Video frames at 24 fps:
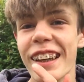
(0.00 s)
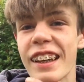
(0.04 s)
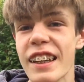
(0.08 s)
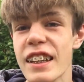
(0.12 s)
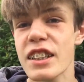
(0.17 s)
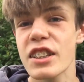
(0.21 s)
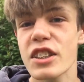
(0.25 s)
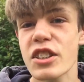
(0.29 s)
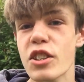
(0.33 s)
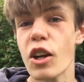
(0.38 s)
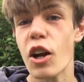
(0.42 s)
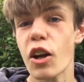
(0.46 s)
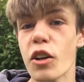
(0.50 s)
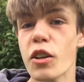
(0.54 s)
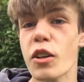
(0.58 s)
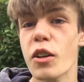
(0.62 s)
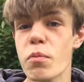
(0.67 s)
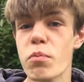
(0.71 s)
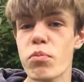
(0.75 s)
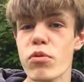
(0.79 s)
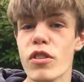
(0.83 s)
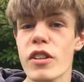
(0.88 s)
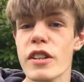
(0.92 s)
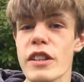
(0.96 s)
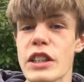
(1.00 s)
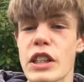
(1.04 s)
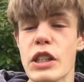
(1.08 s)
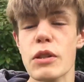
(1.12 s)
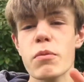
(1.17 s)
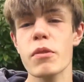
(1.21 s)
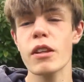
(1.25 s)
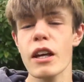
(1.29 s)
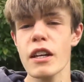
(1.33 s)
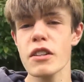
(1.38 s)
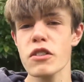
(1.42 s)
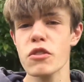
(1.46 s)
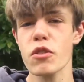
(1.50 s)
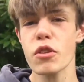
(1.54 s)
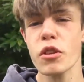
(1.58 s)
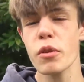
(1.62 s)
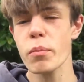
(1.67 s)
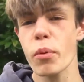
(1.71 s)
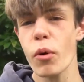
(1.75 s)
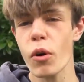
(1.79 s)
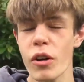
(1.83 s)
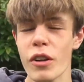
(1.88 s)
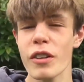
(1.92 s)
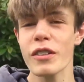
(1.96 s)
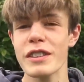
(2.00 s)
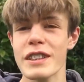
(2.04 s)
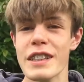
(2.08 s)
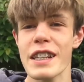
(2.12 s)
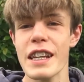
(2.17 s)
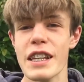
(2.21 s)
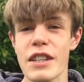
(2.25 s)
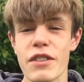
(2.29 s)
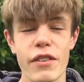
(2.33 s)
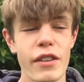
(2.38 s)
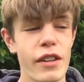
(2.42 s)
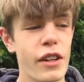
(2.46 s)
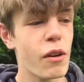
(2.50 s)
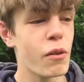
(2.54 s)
start of the braces, but that's not the point of today's video.